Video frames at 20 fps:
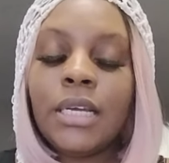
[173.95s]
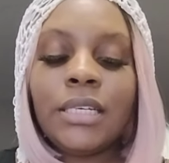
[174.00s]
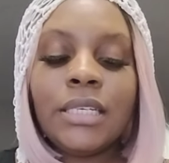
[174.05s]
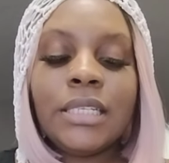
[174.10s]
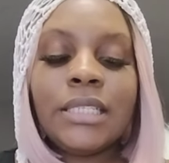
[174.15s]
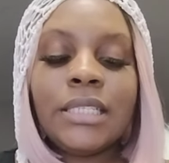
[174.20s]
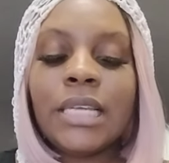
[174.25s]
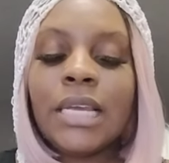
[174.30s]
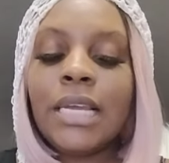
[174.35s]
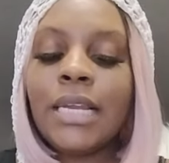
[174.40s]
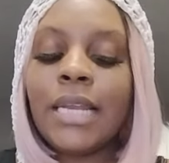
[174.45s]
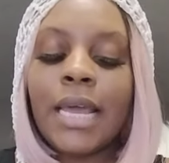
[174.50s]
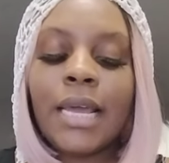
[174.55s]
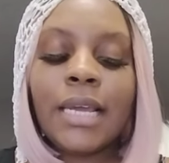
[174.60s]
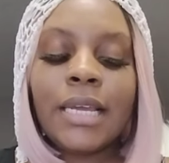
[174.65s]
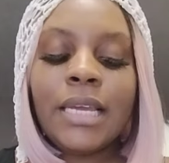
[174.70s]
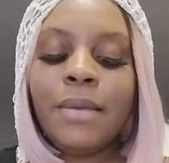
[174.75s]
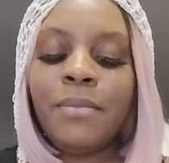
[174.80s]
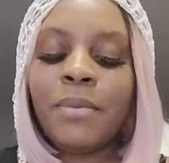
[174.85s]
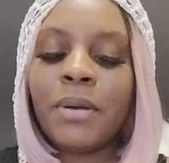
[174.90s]
Let's keep
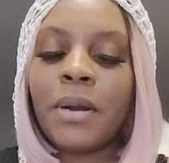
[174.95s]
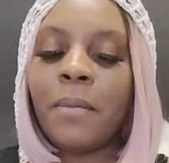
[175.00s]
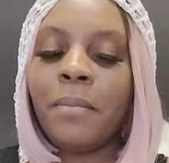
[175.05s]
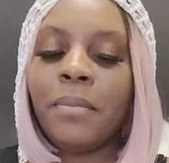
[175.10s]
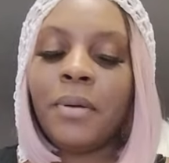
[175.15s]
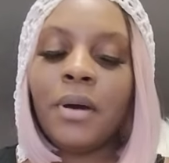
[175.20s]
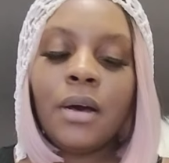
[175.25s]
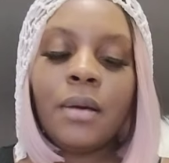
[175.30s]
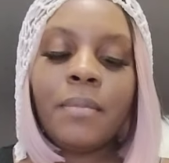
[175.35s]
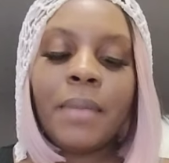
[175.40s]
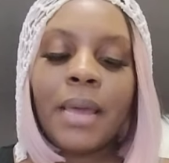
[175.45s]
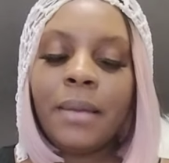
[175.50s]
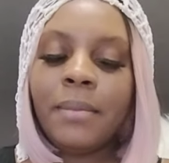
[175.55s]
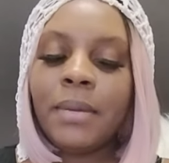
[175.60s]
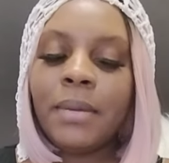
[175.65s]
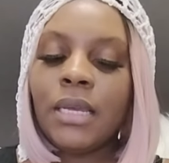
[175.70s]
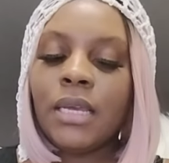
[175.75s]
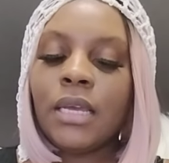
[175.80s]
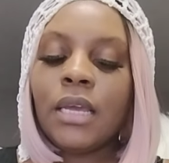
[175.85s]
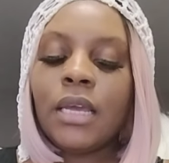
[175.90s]
that, keep it a buck,
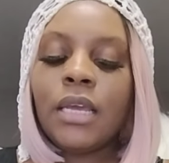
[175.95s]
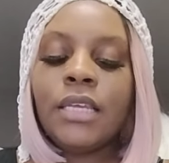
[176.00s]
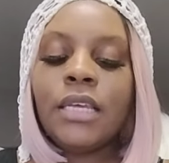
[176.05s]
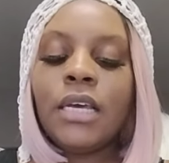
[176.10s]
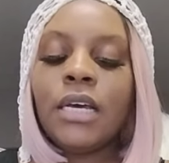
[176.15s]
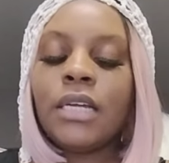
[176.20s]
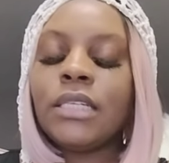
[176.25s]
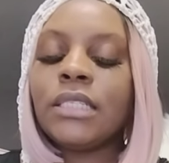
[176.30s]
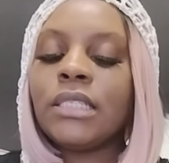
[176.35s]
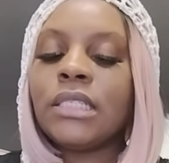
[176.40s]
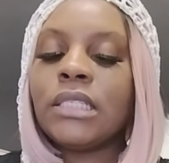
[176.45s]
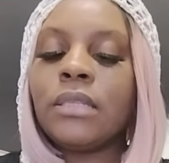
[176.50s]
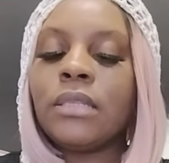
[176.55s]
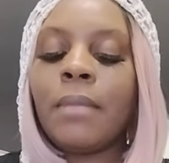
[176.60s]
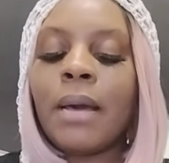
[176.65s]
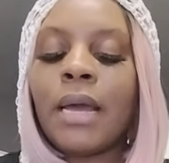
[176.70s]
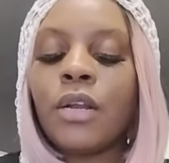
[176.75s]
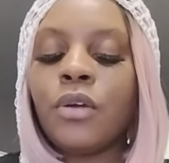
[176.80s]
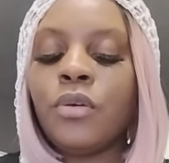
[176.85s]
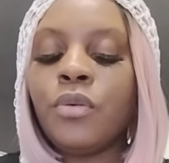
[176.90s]
baby. Yeah, this is
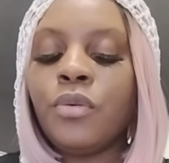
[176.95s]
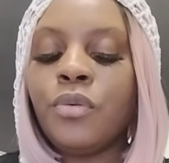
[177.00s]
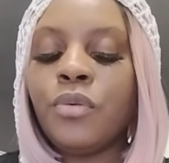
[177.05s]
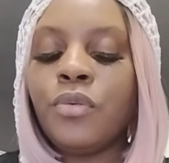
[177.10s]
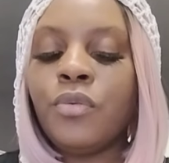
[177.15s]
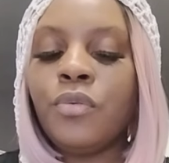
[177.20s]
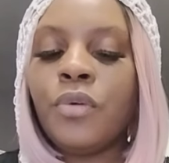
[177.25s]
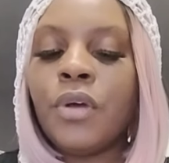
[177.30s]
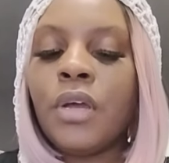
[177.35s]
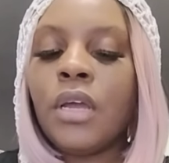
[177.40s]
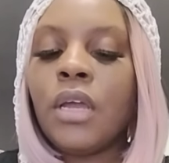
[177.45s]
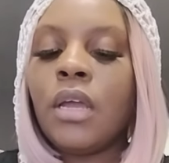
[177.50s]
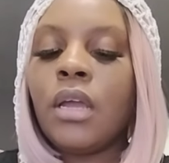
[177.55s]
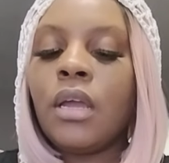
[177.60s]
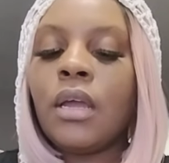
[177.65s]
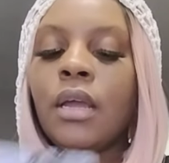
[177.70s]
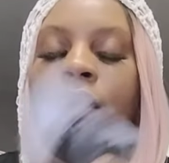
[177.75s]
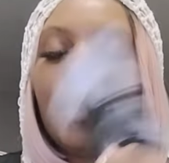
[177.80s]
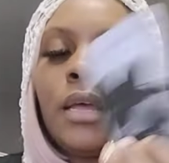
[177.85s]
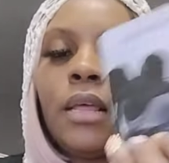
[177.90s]
somebody who,
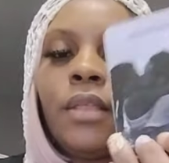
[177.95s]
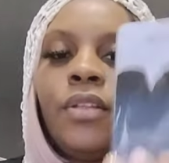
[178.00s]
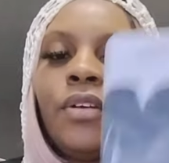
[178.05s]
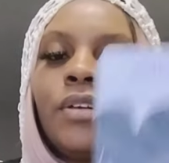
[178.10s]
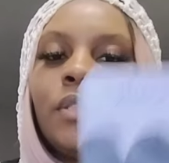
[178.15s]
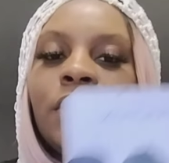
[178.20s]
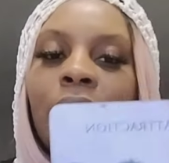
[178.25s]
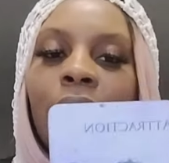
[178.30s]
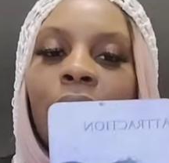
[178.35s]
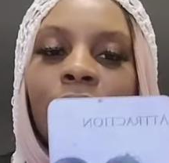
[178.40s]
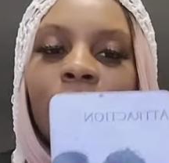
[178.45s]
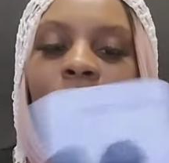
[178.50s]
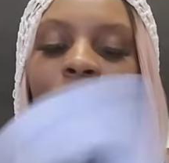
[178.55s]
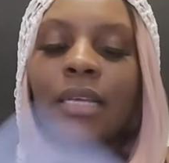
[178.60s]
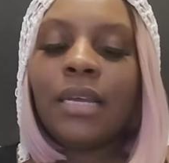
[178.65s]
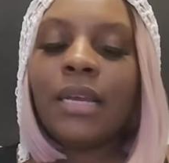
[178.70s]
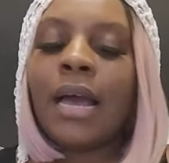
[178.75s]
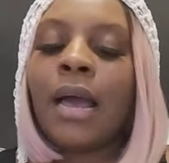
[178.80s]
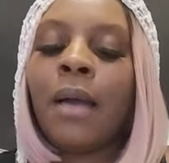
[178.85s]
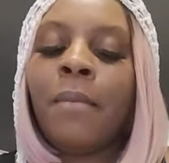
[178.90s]
they're
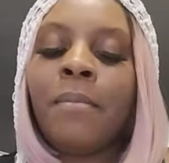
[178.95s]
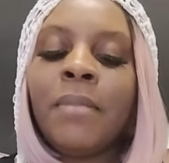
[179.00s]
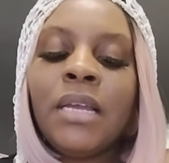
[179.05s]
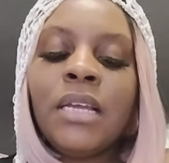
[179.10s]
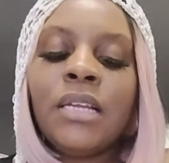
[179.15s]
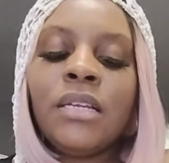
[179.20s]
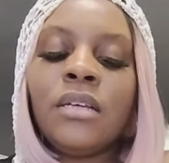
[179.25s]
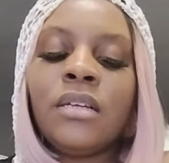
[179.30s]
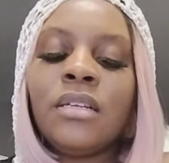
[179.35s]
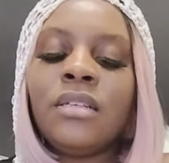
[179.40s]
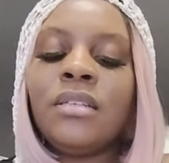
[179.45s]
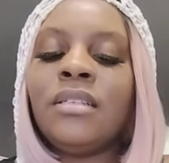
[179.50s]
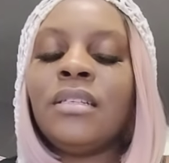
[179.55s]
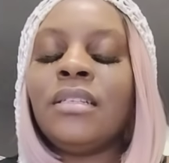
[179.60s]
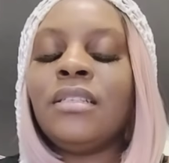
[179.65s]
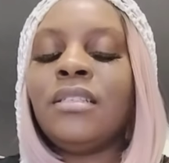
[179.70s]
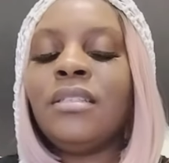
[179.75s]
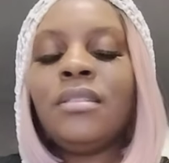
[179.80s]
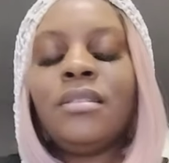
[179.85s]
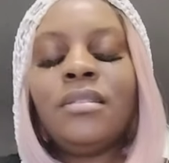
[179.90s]
toxic. I mean,
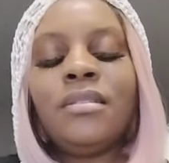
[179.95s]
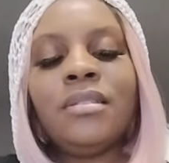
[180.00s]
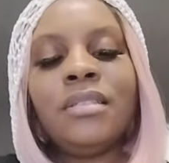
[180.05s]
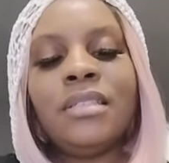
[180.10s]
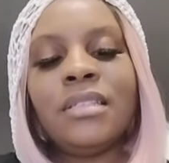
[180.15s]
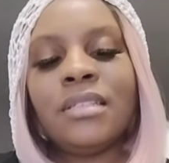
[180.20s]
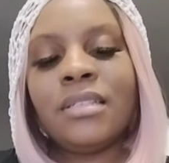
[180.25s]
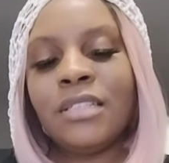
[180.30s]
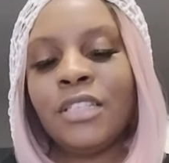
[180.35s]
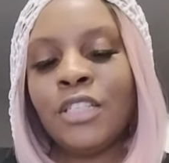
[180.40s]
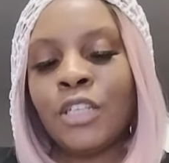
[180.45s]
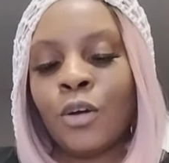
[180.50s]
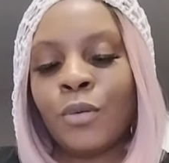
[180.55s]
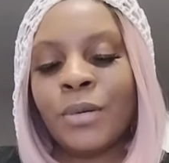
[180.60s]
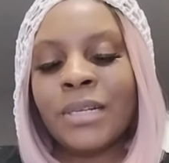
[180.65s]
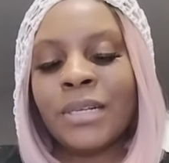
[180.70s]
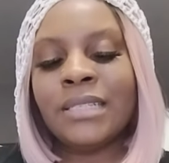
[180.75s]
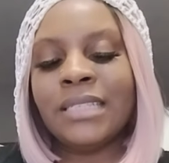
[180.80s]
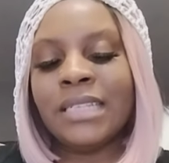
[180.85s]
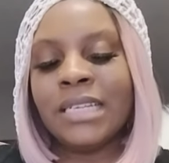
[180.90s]
the you know,
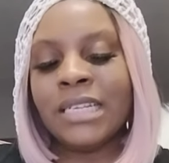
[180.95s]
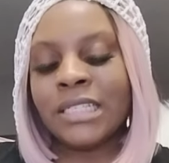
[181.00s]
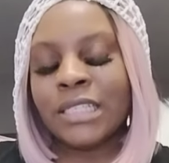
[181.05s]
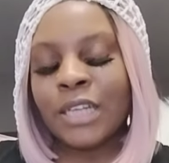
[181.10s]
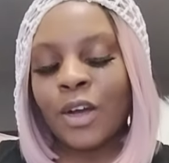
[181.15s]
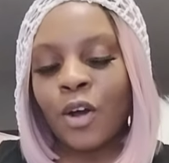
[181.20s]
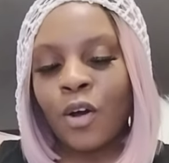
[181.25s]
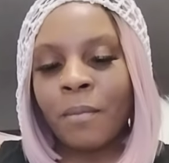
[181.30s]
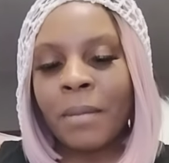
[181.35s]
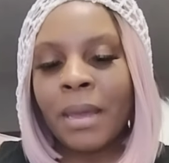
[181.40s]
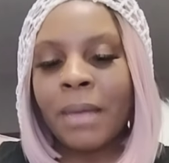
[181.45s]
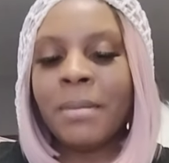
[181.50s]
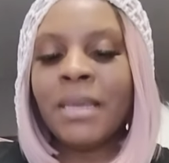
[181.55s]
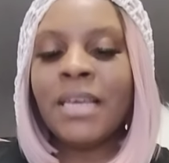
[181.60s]
the ding dong may be